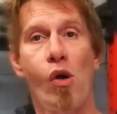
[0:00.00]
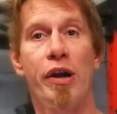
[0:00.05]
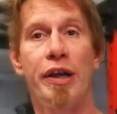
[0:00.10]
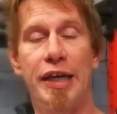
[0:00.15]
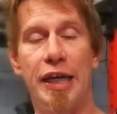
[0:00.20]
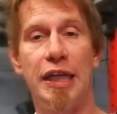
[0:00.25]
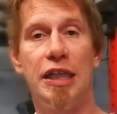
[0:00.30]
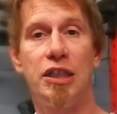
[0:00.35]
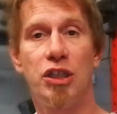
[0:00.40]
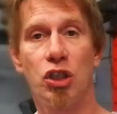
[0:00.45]

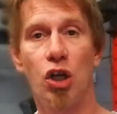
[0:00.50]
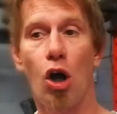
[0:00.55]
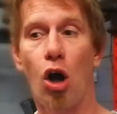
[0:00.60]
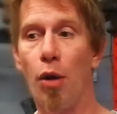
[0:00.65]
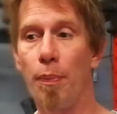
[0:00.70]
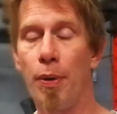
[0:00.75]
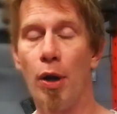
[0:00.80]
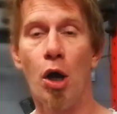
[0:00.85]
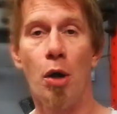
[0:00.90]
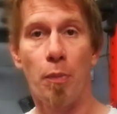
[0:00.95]
gi
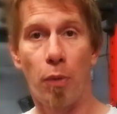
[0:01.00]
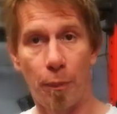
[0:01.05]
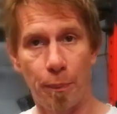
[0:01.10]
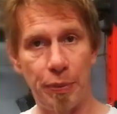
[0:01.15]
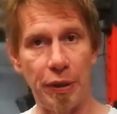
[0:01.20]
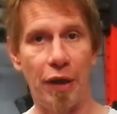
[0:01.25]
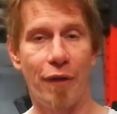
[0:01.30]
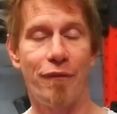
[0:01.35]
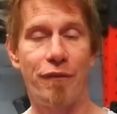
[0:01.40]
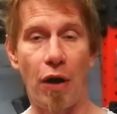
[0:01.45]
top, but
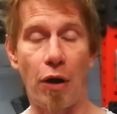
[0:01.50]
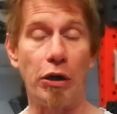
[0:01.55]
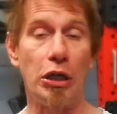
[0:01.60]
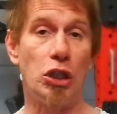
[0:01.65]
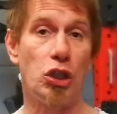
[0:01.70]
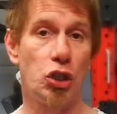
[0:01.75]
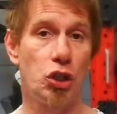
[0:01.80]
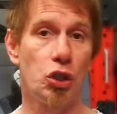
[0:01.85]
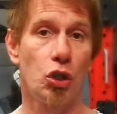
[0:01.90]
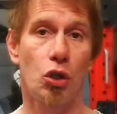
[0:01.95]
be a very
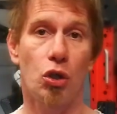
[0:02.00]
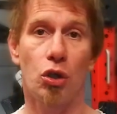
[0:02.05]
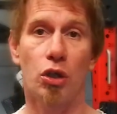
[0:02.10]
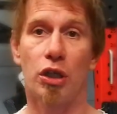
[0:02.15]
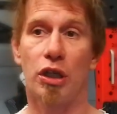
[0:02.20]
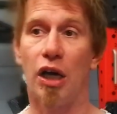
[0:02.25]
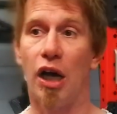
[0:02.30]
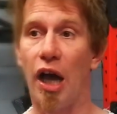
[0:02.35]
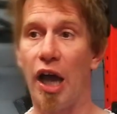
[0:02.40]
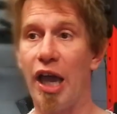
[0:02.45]

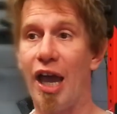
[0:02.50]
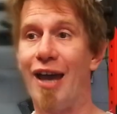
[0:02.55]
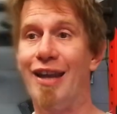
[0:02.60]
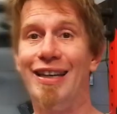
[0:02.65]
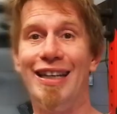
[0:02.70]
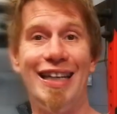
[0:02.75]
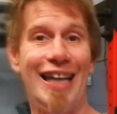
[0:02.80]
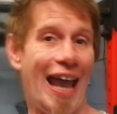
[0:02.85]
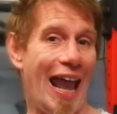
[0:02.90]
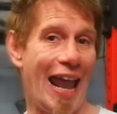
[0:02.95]
short guy and
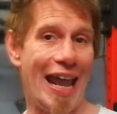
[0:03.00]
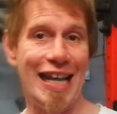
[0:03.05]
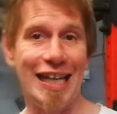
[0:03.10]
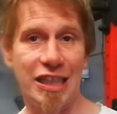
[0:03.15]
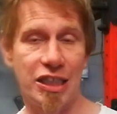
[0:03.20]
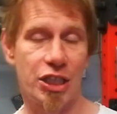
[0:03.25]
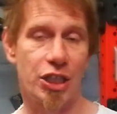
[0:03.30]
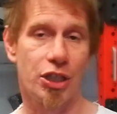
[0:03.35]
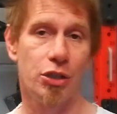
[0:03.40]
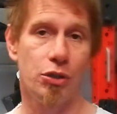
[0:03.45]
need
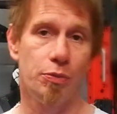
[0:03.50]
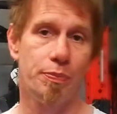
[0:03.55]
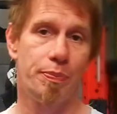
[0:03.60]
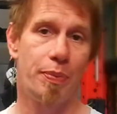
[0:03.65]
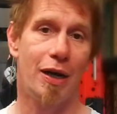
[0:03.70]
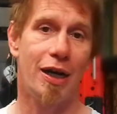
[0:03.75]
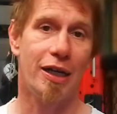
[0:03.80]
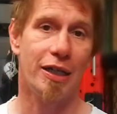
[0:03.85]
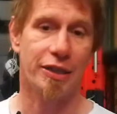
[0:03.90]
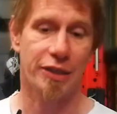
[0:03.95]
A2
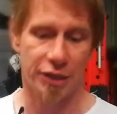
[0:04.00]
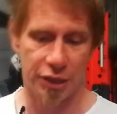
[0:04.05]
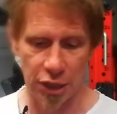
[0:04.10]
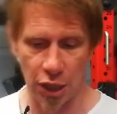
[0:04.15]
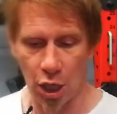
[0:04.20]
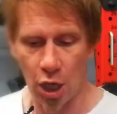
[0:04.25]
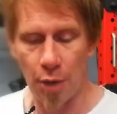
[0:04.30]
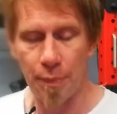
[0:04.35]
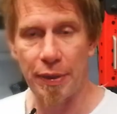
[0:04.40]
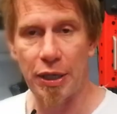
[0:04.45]
pants,
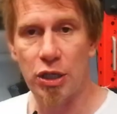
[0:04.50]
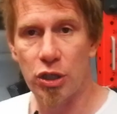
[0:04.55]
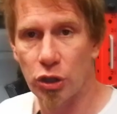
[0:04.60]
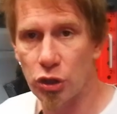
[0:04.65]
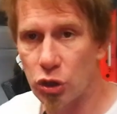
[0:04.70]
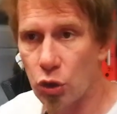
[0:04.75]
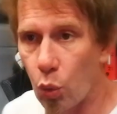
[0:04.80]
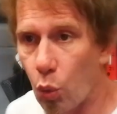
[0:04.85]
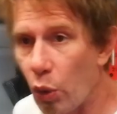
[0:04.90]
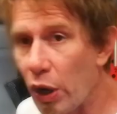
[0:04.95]
because
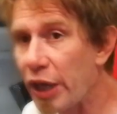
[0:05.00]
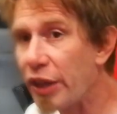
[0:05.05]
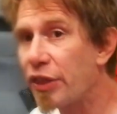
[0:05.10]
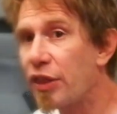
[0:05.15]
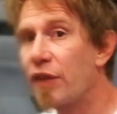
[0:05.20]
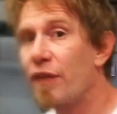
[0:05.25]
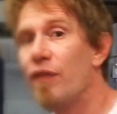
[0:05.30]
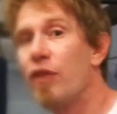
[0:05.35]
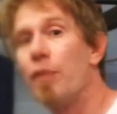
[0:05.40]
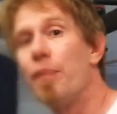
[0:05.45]
the width
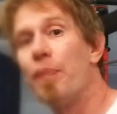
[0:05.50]
of the